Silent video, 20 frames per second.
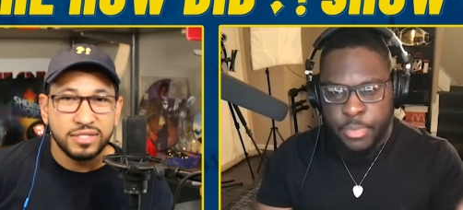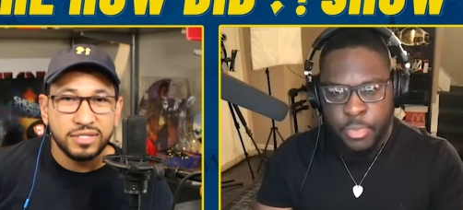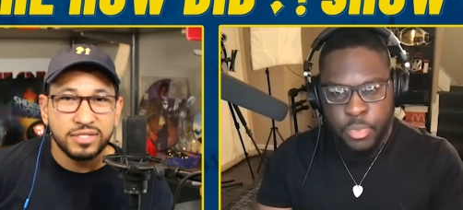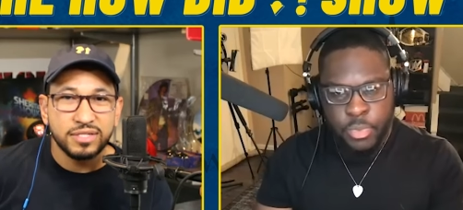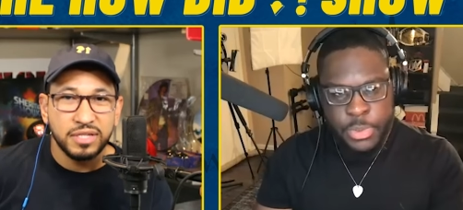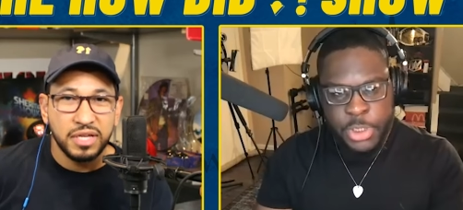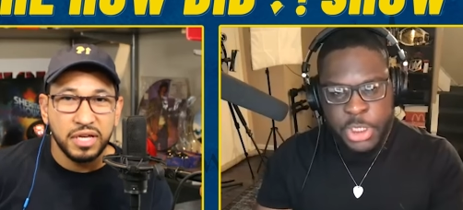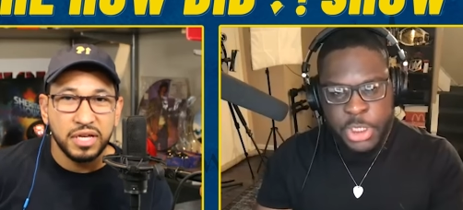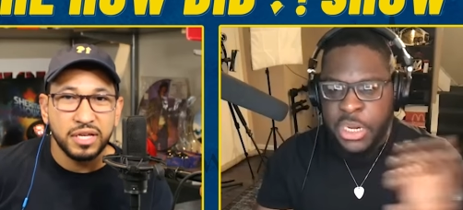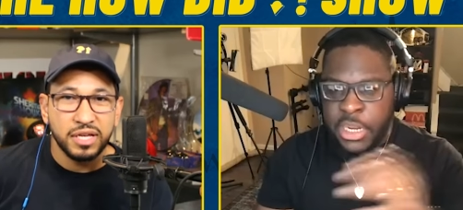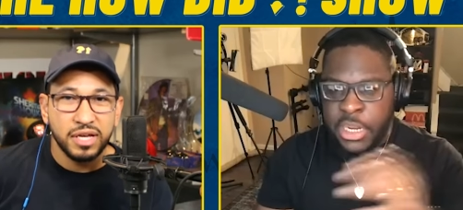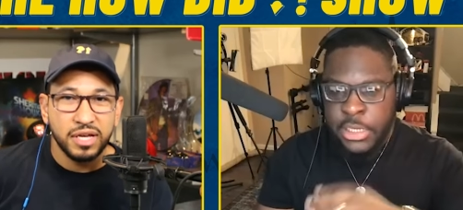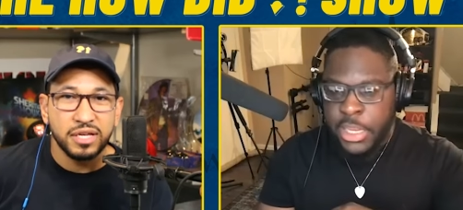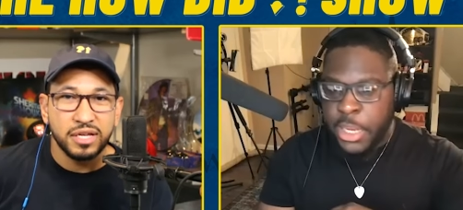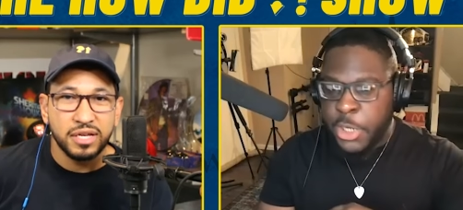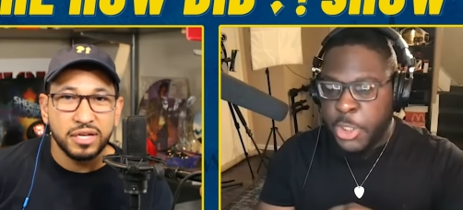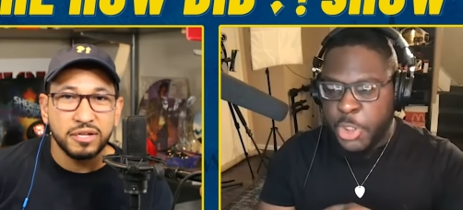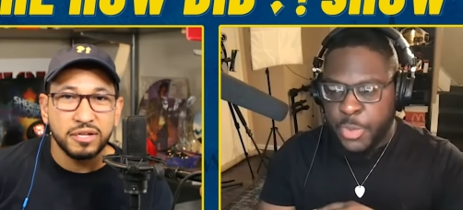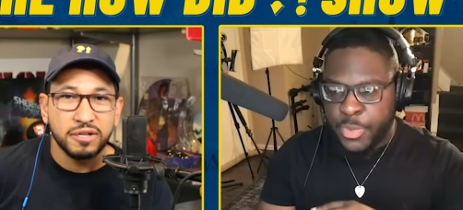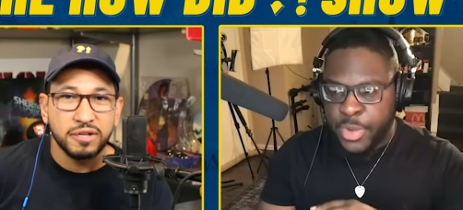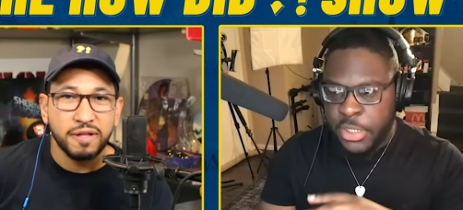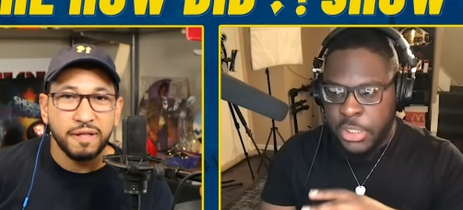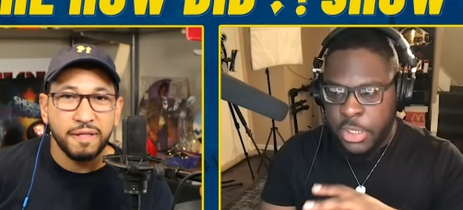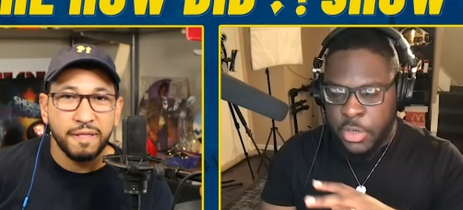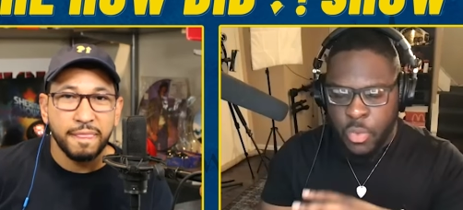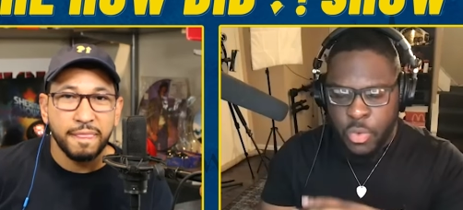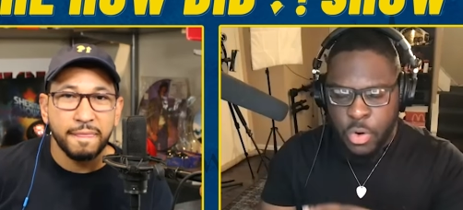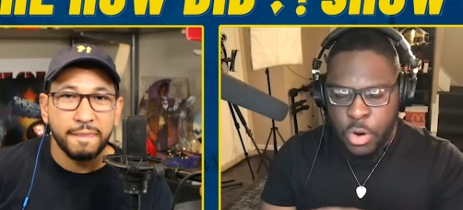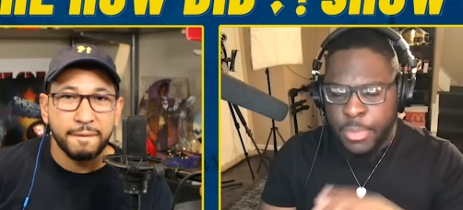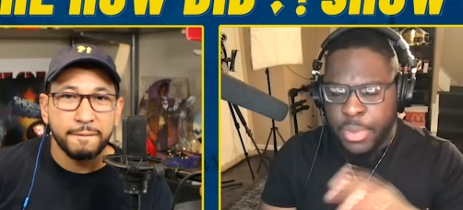Speaker 1: yeah, yeah, yeah. instruments in the
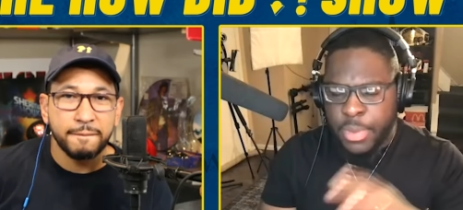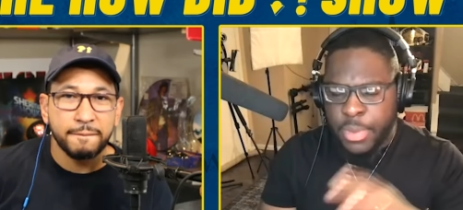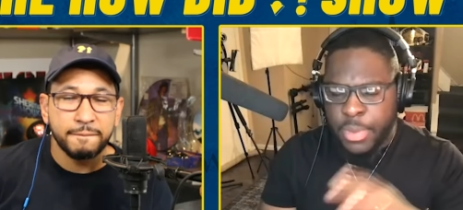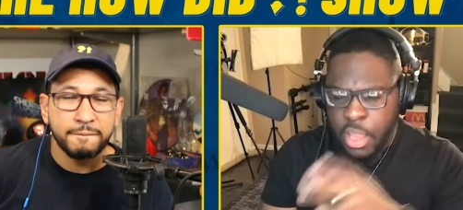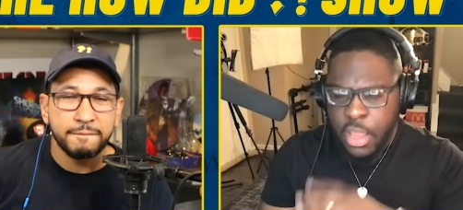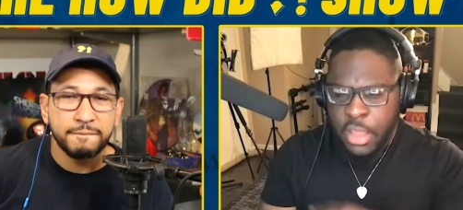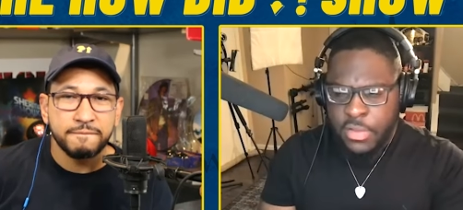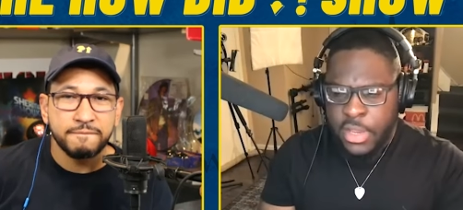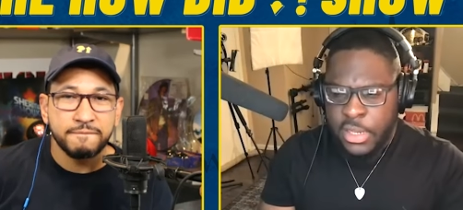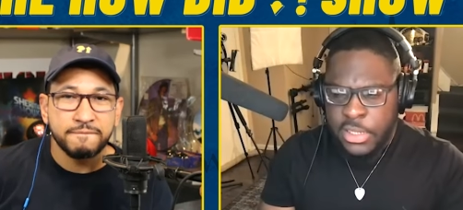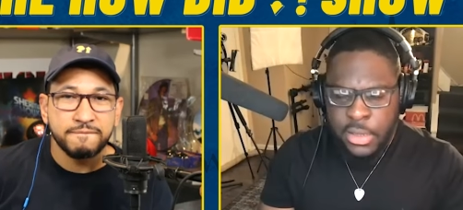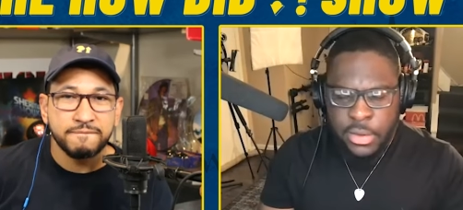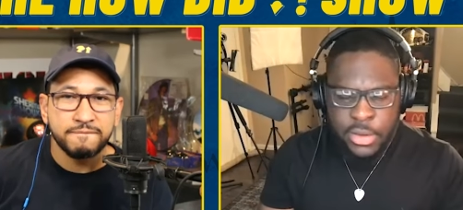world, but they sell